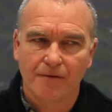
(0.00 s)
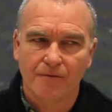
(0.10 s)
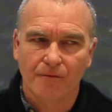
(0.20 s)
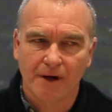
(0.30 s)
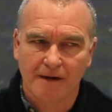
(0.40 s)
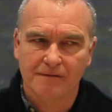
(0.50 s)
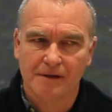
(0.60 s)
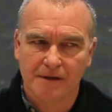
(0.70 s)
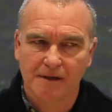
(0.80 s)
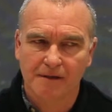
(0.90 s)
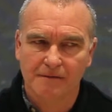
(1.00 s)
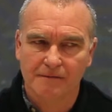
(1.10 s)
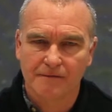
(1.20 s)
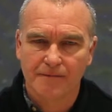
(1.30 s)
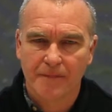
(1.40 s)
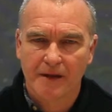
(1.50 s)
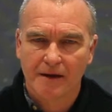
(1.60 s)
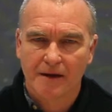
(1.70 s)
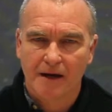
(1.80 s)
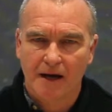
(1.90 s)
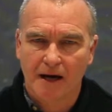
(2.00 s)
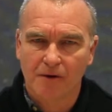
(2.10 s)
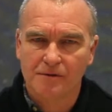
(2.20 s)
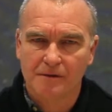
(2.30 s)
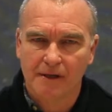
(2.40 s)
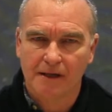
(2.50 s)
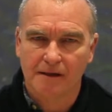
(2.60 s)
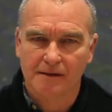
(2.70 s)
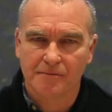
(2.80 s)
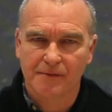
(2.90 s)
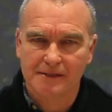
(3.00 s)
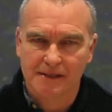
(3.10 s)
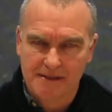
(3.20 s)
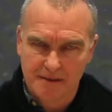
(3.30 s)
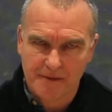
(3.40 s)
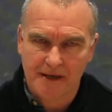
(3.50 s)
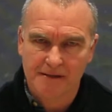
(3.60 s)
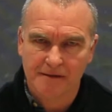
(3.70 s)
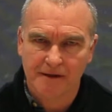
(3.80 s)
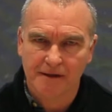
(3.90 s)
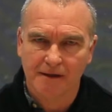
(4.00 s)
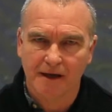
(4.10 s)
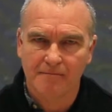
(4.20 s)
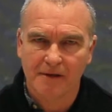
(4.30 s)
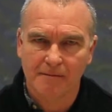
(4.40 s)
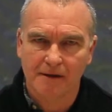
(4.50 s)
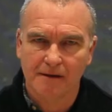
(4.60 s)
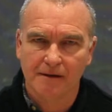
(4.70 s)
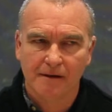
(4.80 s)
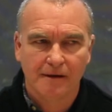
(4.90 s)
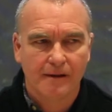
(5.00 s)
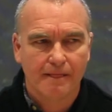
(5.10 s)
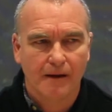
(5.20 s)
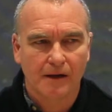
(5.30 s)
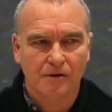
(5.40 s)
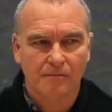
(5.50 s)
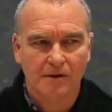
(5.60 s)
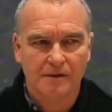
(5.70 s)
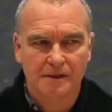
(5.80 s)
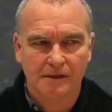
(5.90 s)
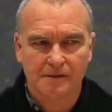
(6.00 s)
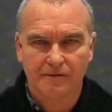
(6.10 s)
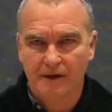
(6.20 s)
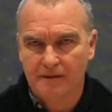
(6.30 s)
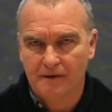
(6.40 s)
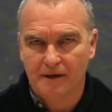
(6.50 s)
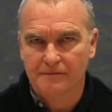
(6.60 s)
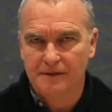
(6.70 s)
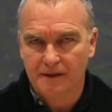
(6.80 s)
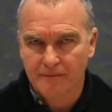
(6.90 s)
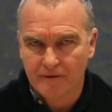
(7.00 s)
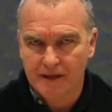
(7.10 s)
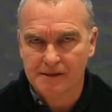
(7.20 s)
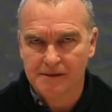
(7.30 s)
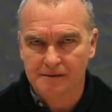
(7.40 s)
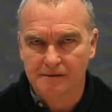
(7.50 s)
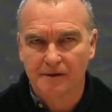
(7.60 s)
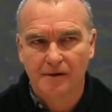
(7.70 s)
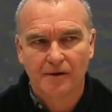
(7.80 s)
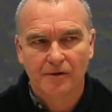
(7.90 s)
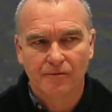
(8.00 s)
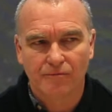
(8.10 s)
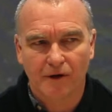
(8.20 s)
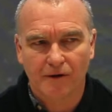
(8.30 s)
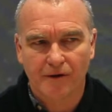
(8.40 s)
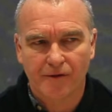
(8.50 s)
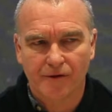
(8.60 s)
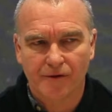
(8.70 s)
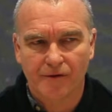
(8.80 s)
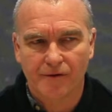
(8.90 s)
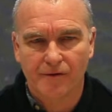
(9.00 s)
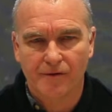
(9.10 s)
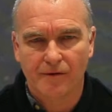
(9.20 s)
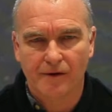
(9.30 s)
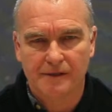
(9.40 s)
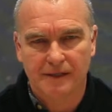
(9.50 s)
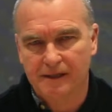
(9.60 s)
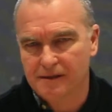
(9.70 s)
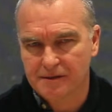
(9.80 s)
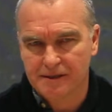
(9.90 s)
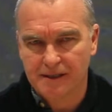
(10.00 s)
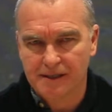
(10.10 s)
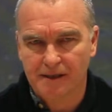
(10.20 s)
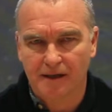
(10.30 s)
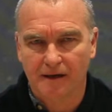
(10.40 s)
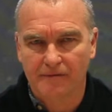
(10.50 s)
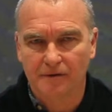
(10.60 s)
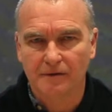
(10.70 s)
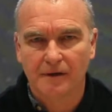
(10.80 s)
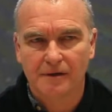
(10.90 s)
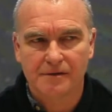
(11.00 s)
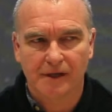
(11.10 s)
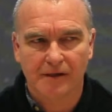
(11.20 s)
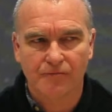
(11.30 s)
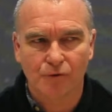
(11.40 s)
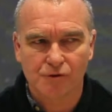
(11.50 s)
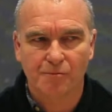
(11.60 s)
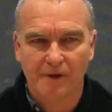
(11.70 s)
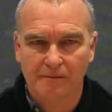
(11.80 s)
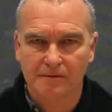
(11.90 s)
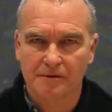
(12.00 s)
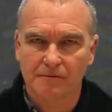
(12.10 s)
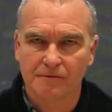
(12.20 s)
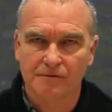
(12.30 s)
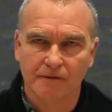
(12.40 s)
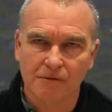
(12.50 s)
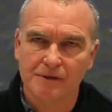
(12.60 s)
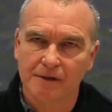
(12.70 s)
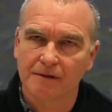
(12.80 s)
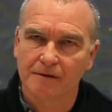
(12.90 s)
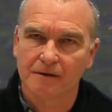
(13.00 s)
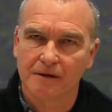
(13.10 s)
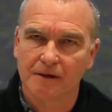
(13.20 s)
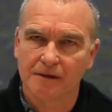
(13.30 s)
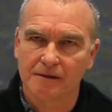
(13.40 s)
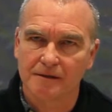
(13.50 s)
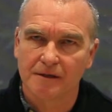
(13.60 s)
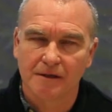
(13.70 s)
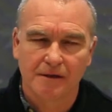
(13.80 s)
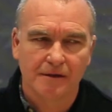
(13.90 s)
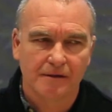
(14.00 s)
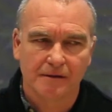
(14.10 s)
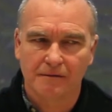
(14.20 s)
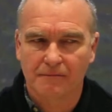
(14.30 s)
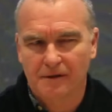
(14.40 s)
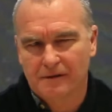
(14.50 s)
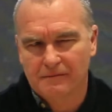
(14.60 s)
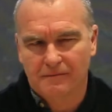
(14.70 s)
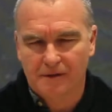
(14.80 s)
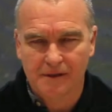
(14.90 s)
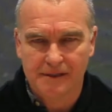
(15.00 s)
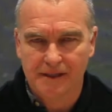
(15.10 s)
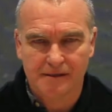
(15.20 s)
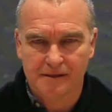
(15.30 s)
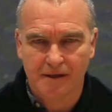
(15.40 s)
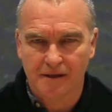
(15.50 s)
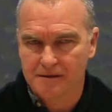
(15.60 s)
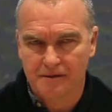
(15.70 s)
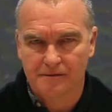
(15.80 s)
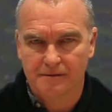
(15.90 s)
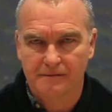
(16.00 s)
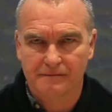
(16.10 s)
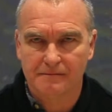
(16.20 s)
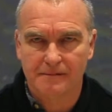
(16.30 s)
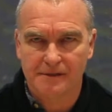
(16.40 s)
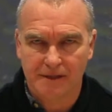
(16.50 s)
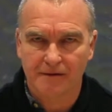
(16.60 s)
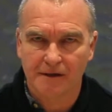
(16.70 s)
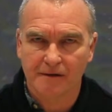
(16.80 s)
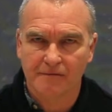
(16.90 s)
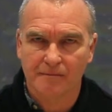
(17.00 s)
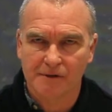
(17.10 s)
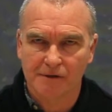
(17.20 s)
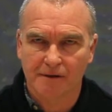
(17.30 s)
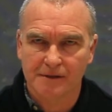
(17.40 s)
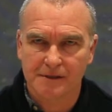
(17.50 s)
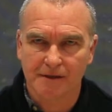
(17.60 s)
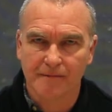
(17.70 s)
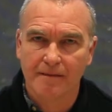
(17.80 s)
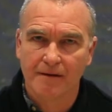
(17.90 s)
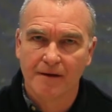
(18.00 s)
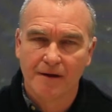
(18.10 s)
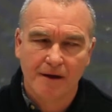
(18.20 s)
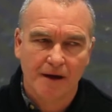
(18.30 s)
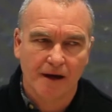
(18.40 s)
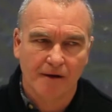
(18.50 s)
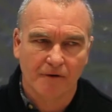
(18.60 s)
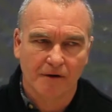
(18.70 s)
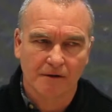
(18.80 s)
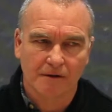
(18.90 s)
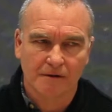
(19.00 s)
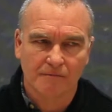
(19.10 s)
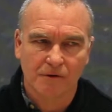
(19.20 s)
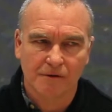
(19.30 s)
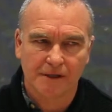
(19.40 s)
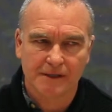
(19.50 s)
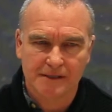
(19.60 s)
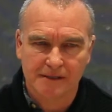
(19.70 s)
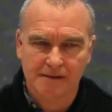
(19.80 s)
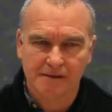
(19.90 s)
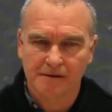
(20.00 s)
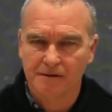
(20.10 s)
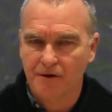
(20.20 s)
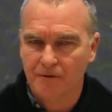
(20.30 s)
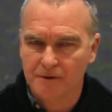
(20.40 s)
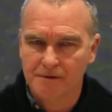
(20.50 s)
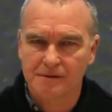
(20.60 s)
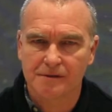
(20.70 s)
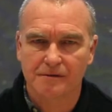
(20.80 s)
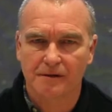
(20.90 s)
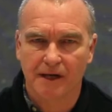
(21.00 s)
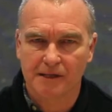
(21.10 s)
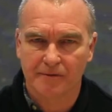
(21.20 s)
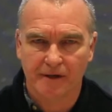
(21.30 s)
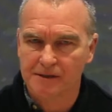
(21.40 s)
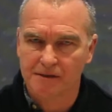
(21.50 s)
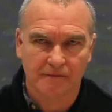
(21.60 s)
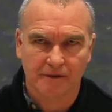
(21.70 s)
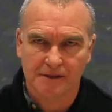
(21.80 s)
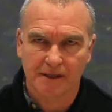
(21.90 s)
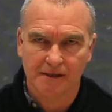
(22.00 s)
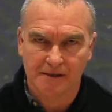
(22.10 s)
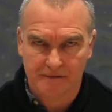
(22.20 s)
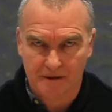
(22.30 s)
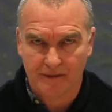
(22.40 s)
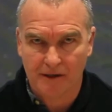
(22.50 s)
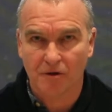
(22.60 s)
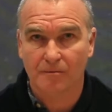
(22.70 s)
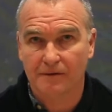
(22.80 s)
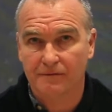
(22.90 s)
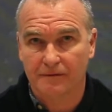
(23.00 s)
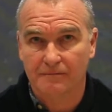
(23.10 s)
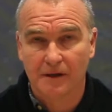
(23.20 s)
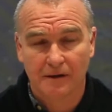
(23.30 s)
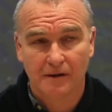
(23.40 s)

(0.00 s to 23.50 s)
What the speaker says: we have to think of how to make it as participatory and maybe a democracy that's framed around deliberation, rather than, say, at the strategic level, try and rush people towards voting on things. One of the dangers there is a sort of tyranny of the majority, rather than a more considered and nuanced exploration of alternatives that might come out from